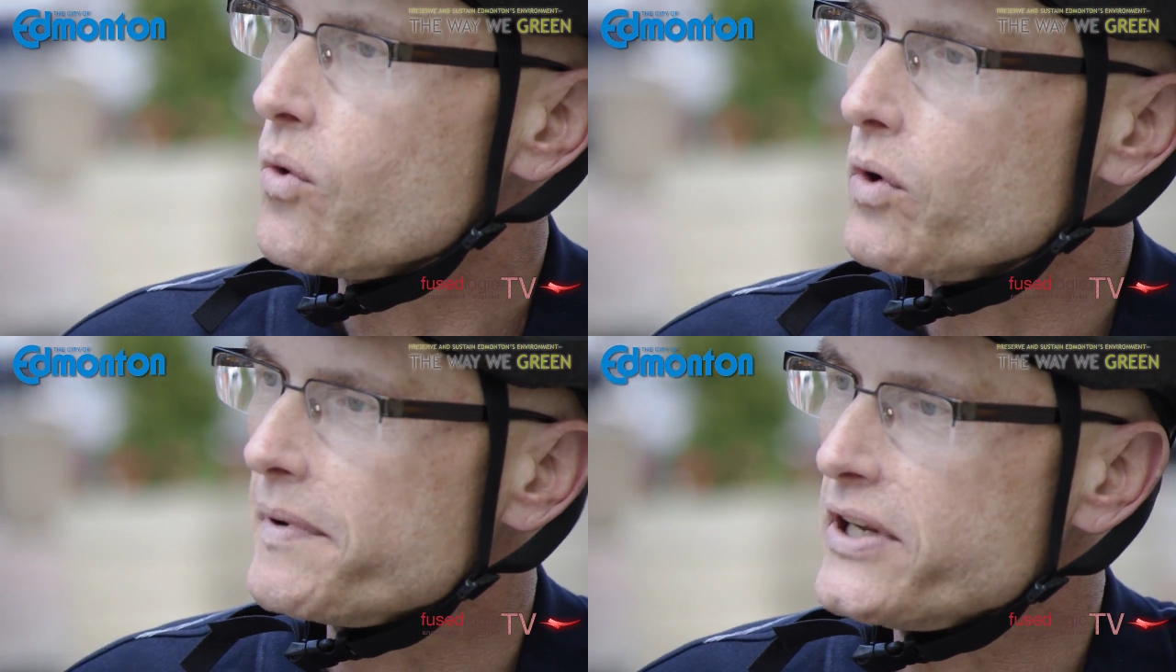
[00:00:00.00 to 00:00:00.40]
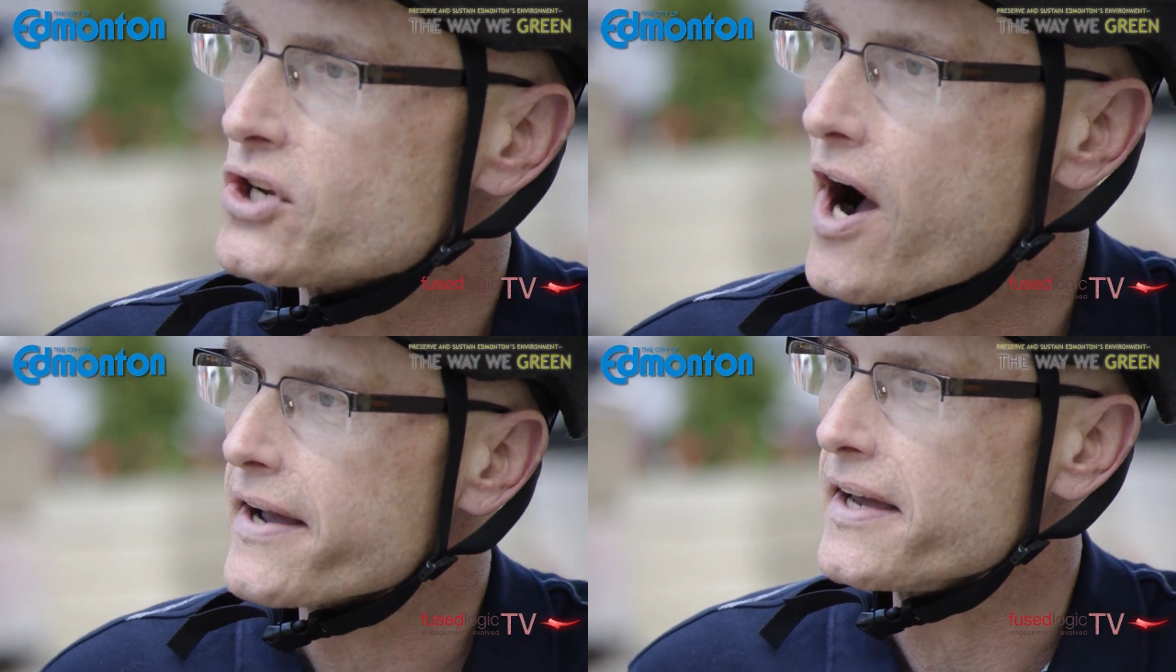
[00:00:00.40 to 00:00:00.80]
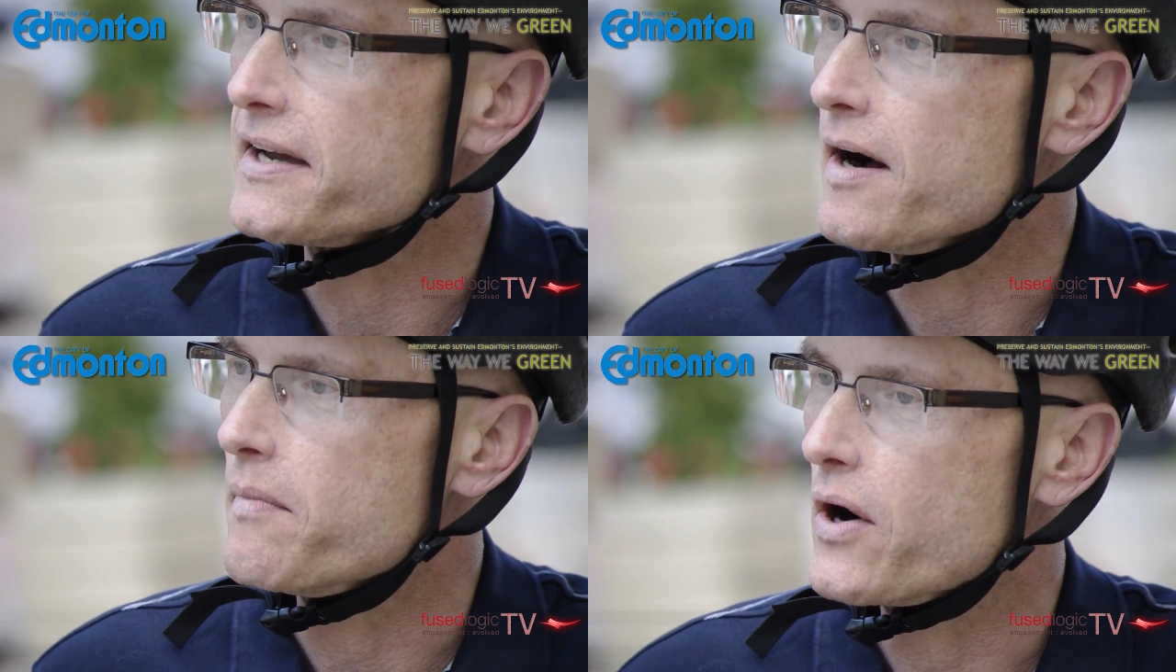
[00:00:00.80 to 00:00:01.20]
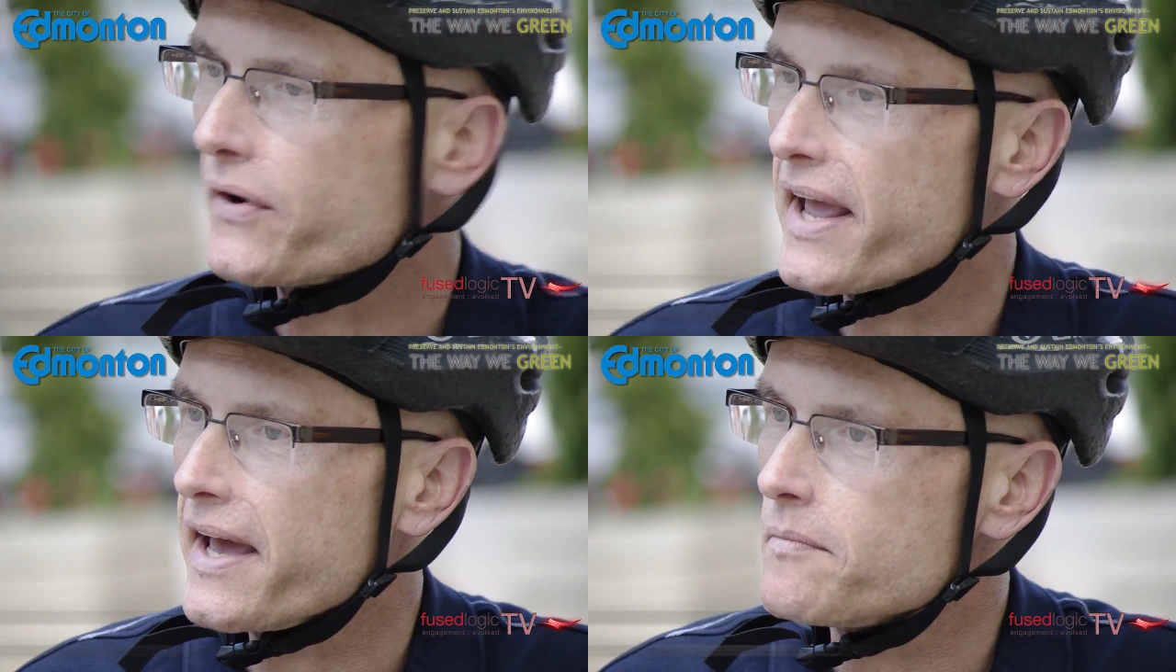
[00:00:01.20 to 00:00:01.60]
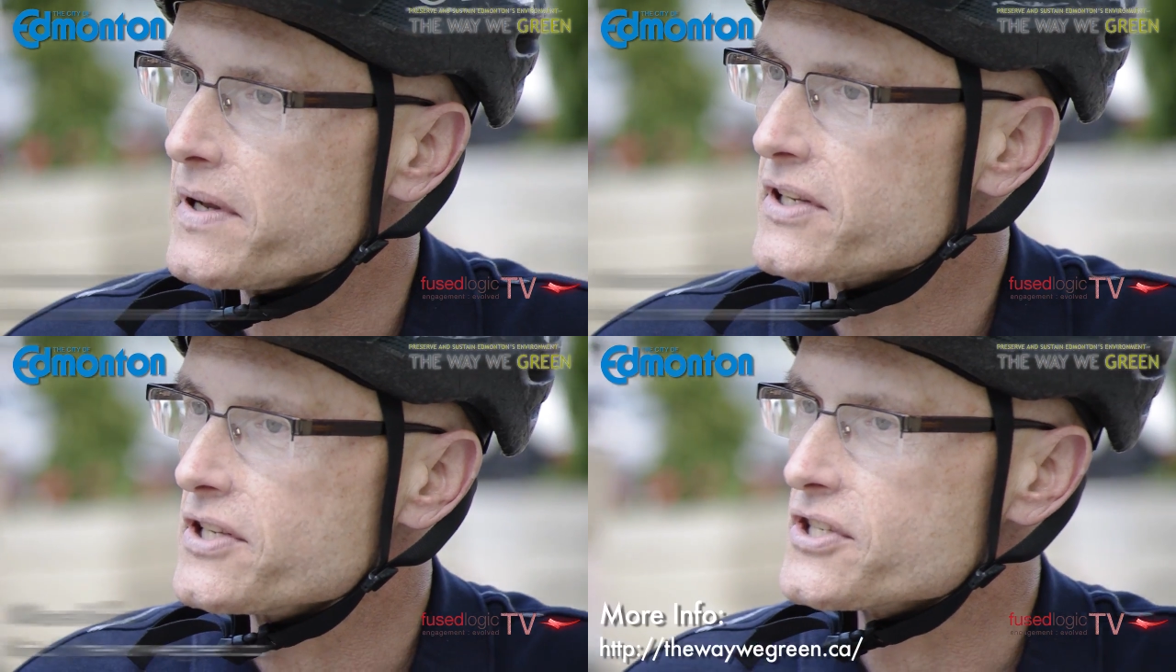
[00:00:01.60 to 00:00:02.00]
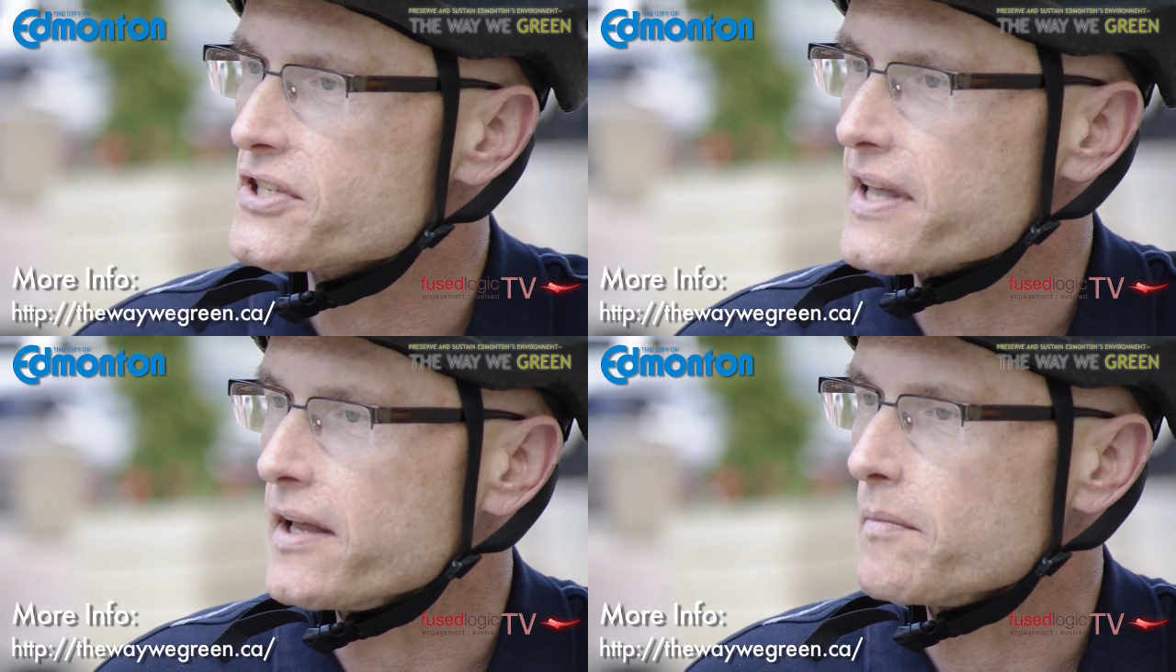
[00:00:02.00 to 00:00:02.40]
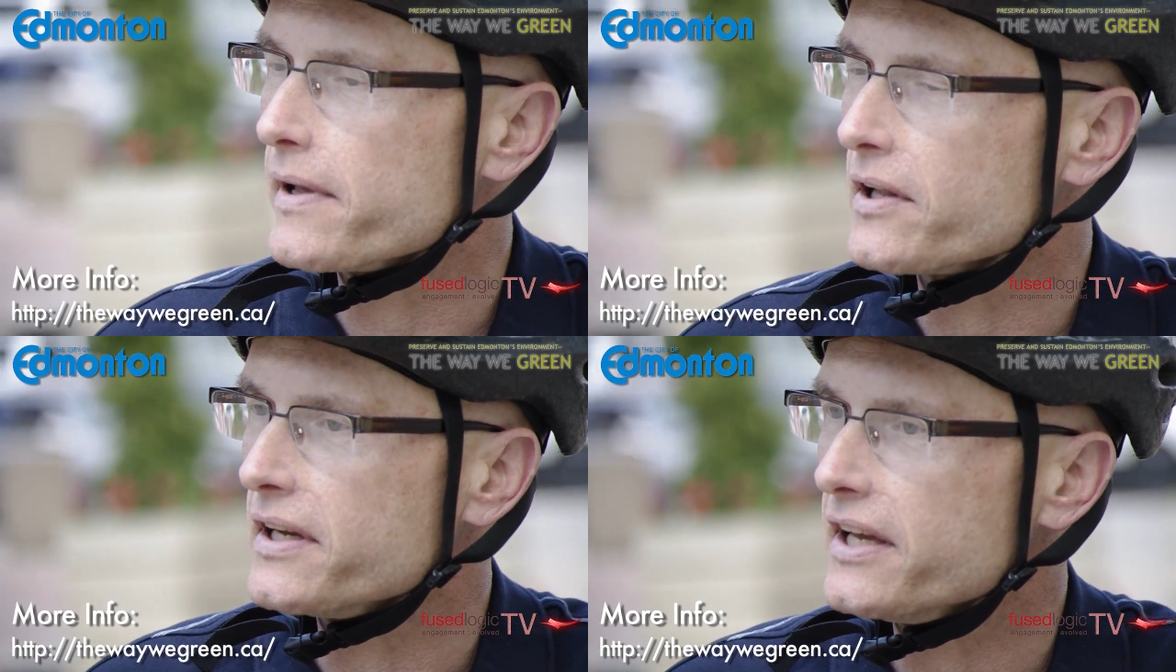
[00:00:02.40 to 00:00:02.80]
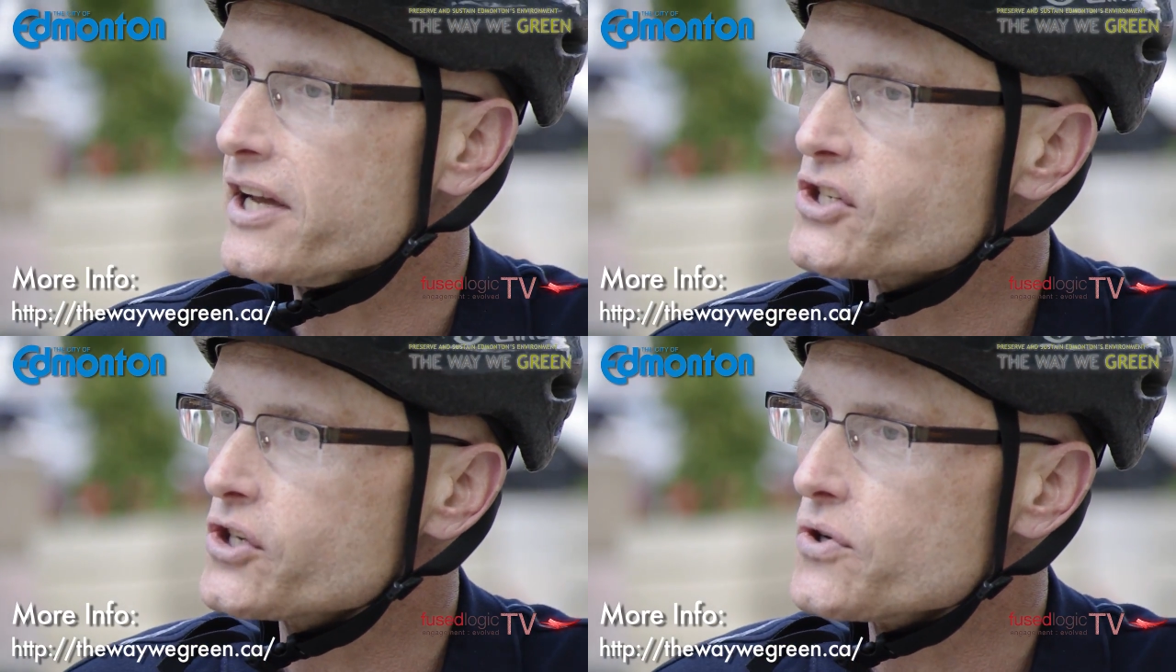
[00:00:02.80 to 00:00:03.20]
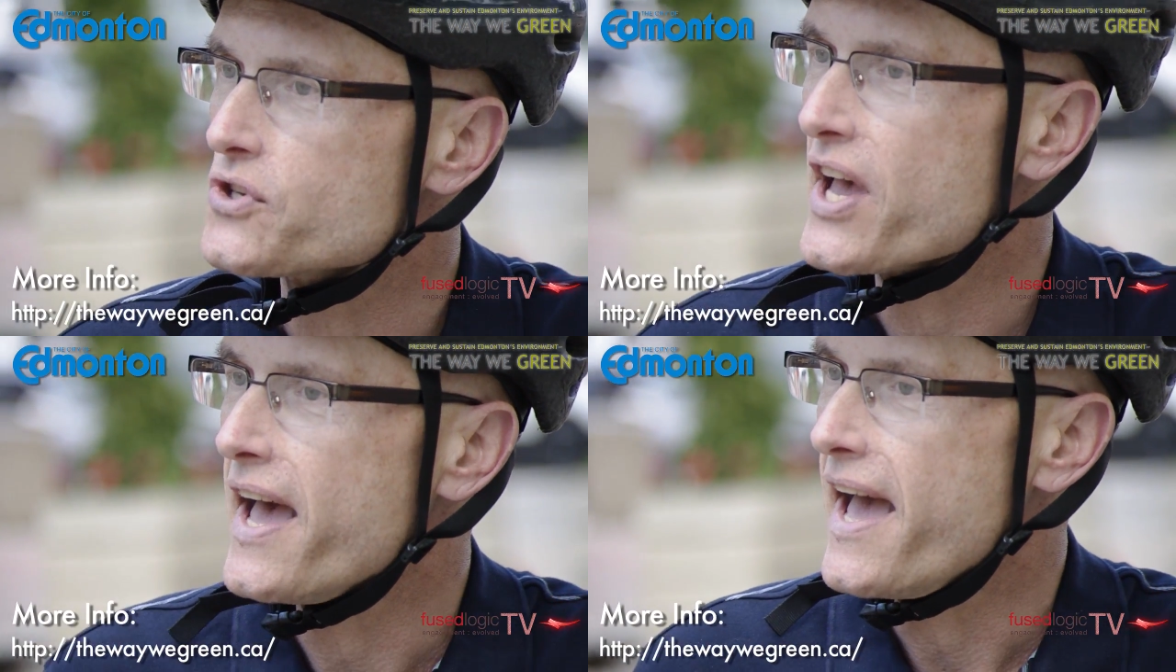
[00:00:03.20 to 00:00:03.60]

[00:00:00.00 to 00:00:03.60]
will be talking about Edmonton sustainability issues